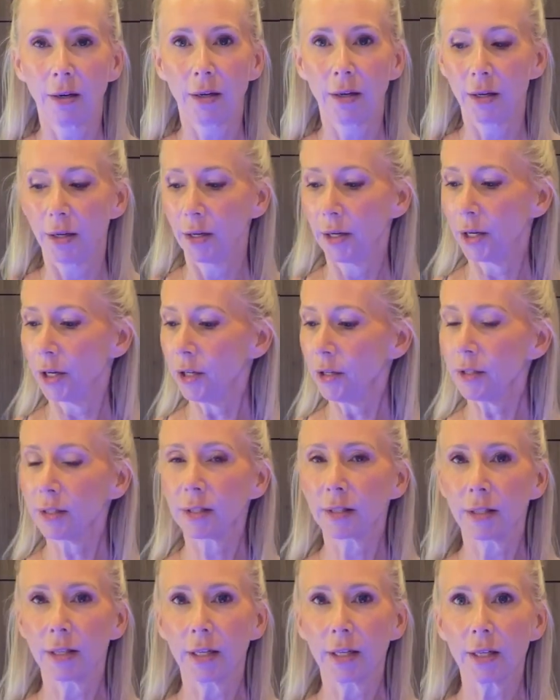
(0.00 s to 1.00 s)
here's
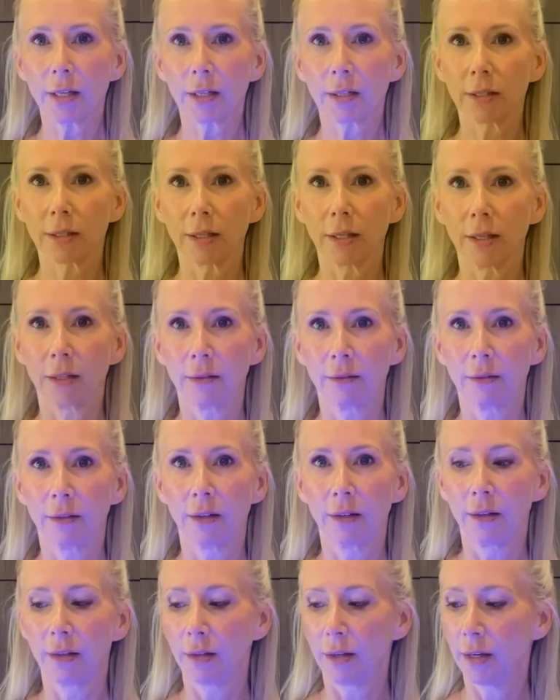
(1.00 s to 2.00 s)
6,
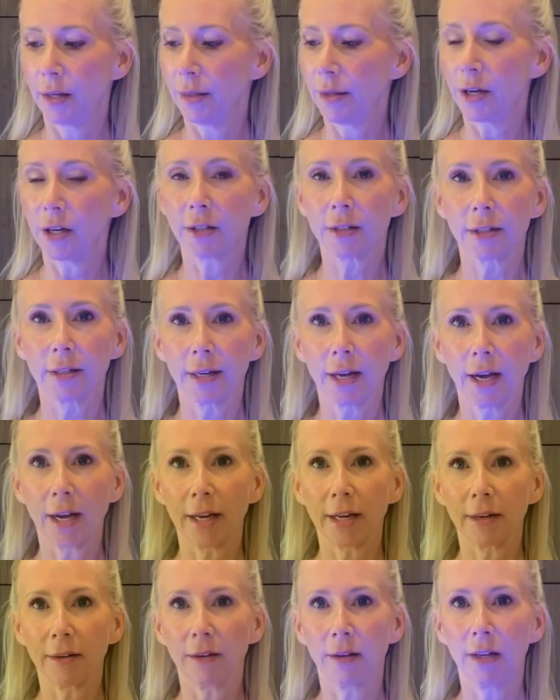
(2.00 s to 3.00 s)
and there's
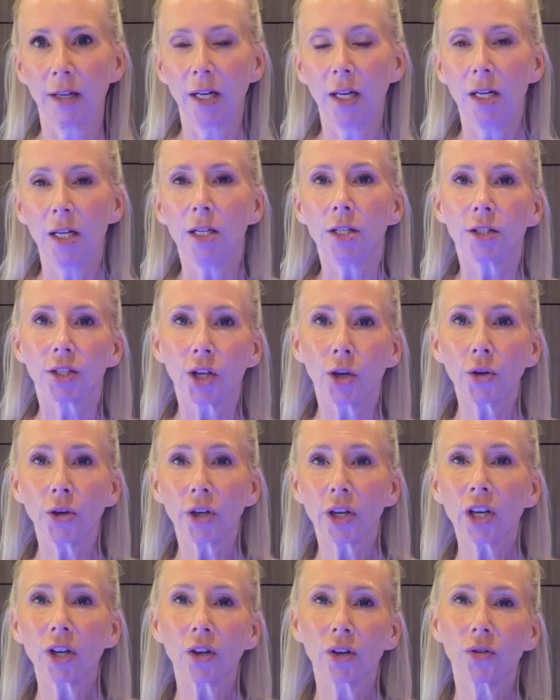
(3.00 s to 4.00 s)
9. So you
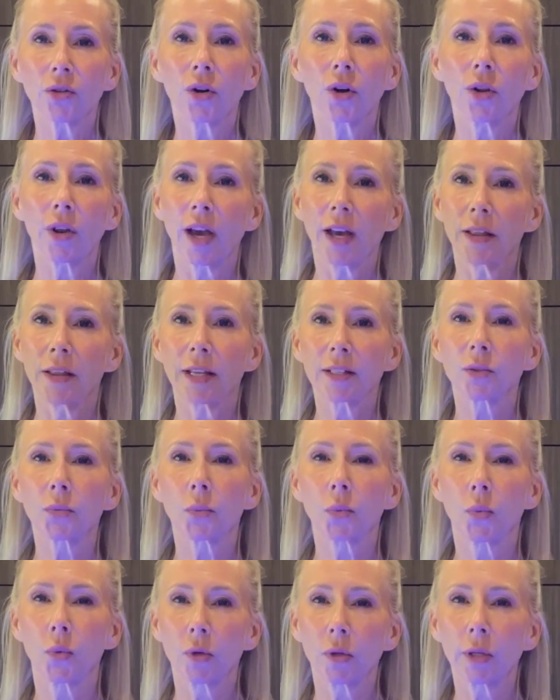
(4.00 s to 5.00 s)
can control that, and that's a
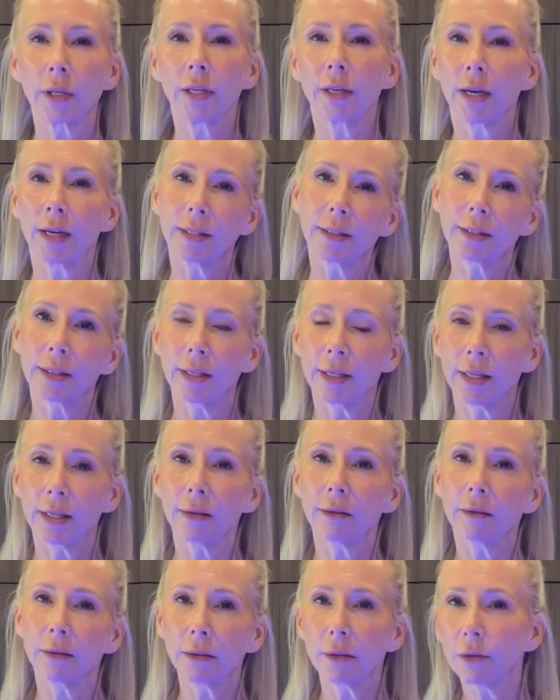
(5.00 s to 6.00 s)
really nice thing,
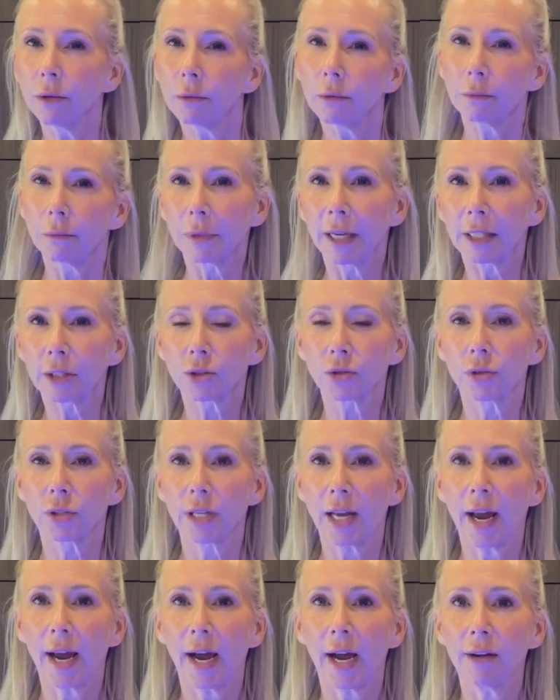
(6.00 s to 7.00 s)
a little extra to
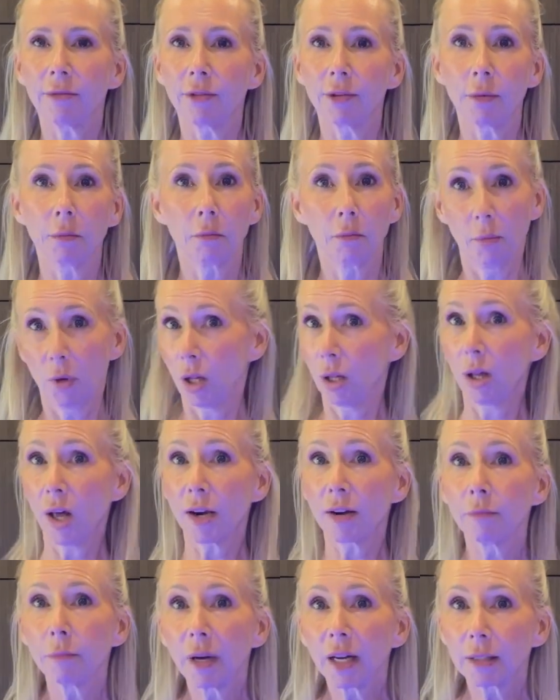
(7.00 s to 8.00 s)
have that a lot
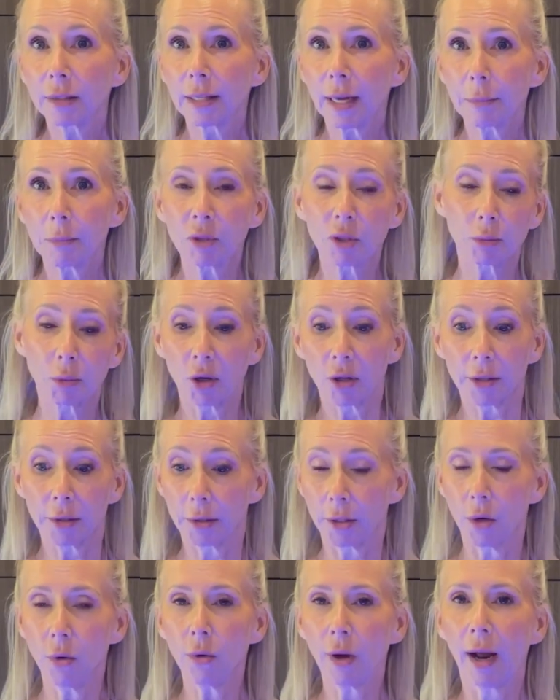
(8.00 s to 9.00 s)
of bug zappers probably
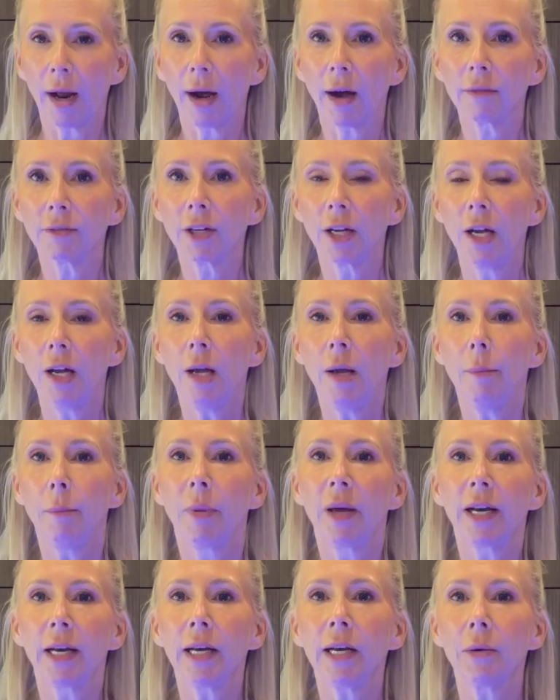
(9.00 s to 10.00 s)
don't have.
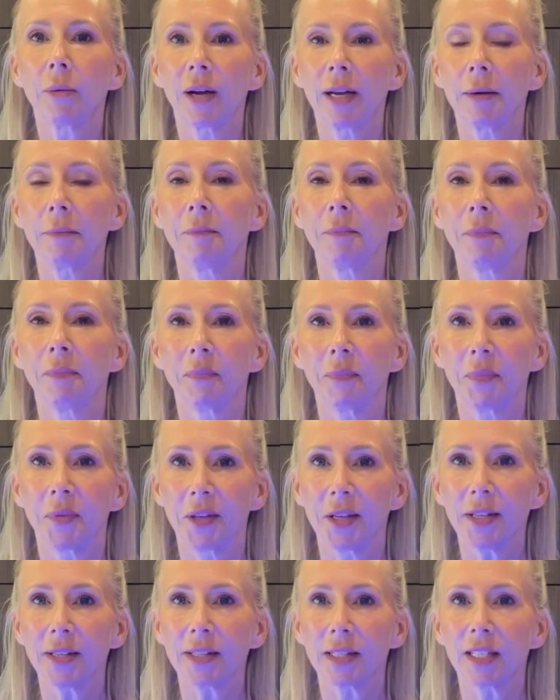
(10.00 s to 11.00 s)
But anyway,
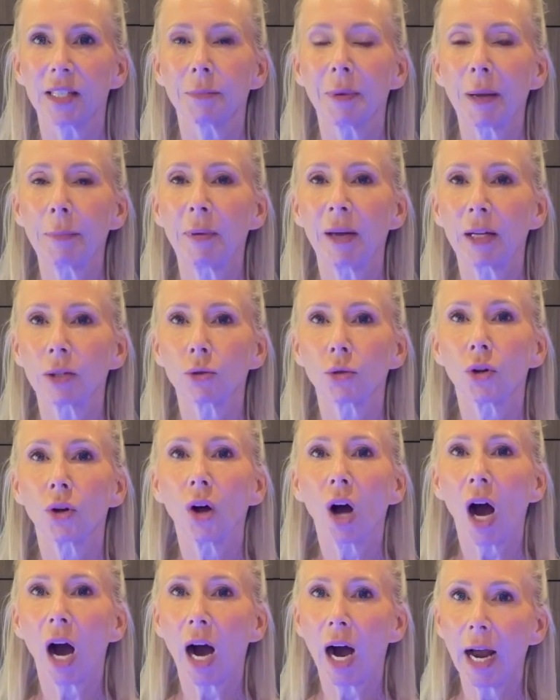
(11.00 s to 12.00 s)
this is by
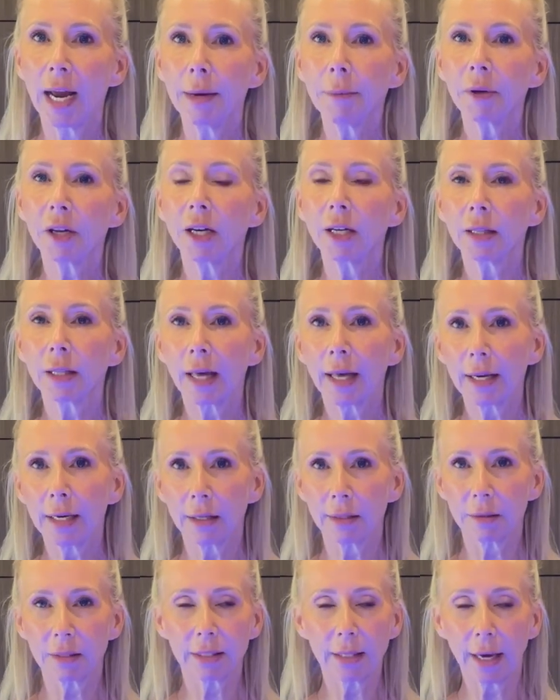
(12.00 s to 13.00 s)
Pestrols. I'm gonna let
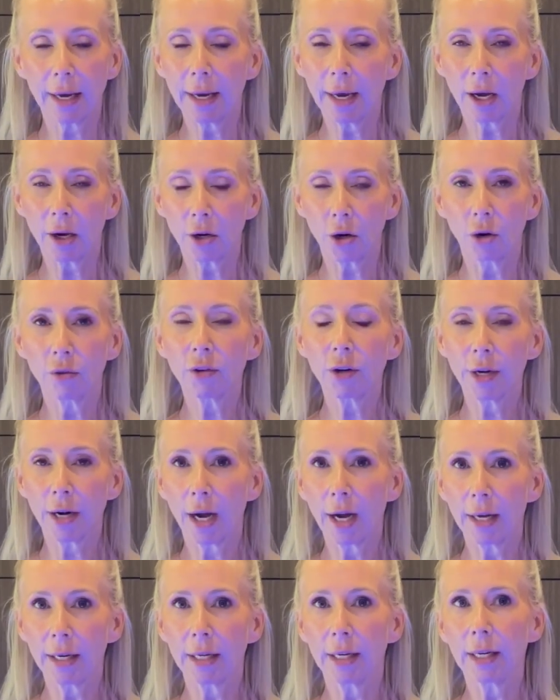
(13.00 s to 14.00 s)
it stay out
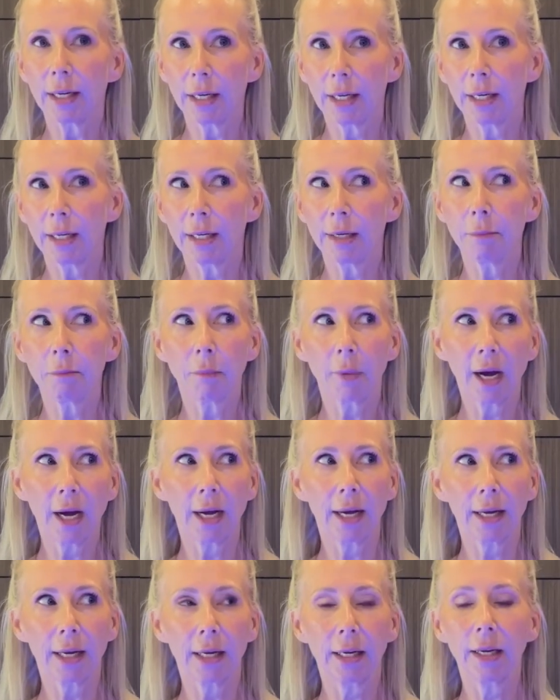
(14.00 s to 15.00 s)
overnight in
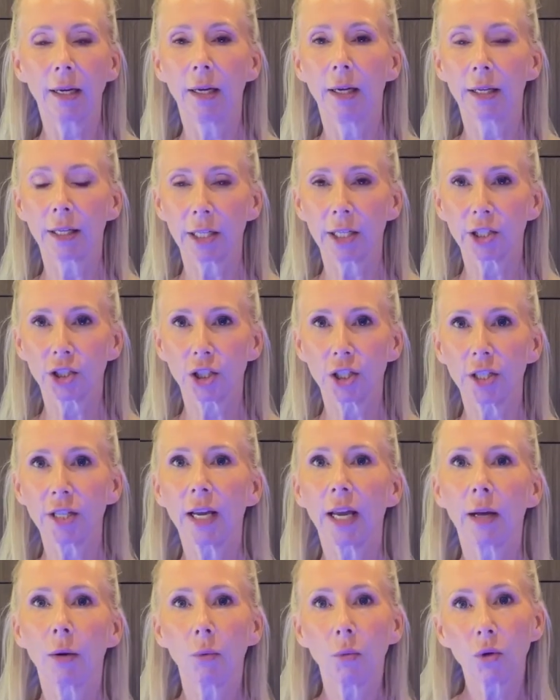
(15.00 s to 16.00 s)
my kitchen
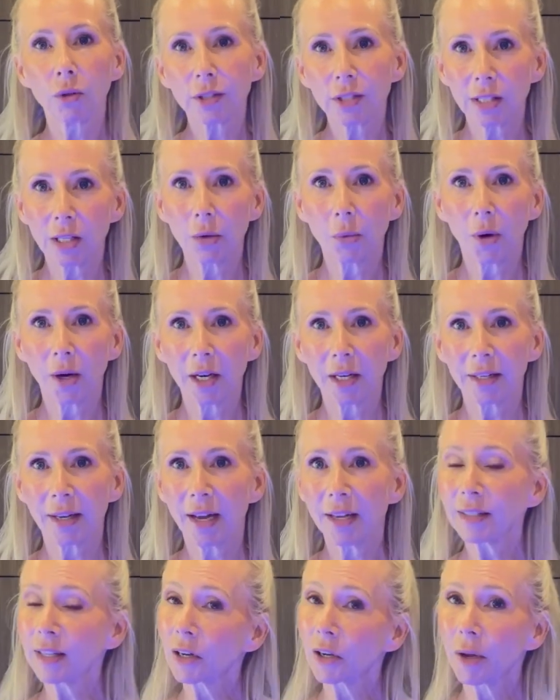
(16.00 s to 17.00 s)
and we'll see what it
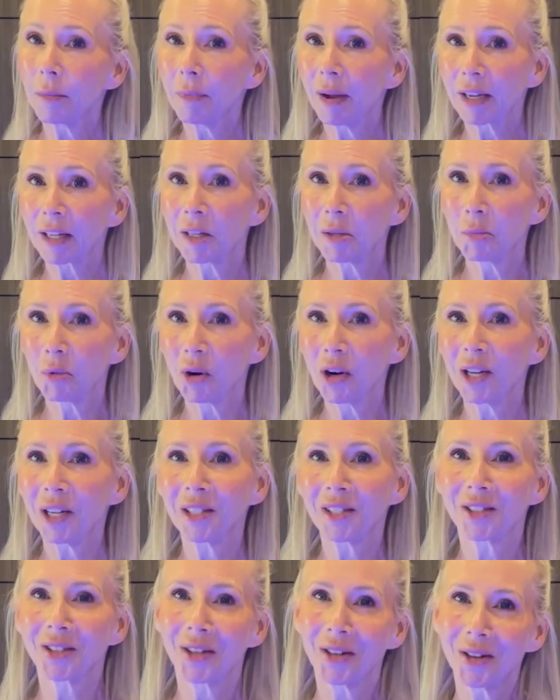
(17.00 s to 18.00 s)
does. I'll come back in the morning and
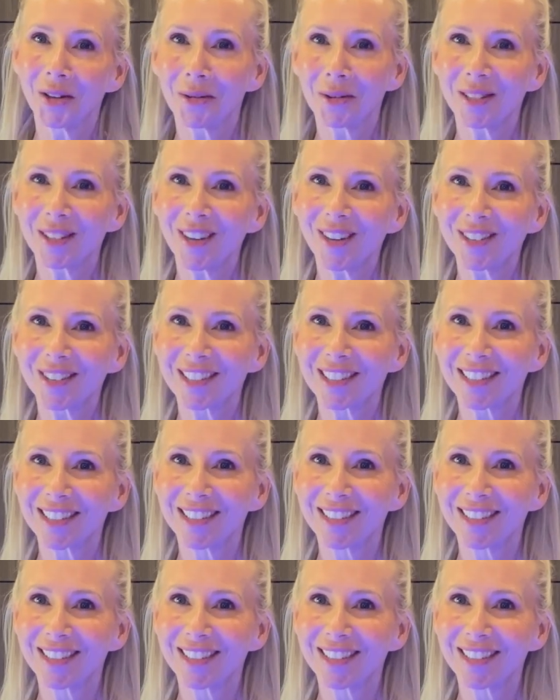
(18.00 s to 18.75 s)
show you the results.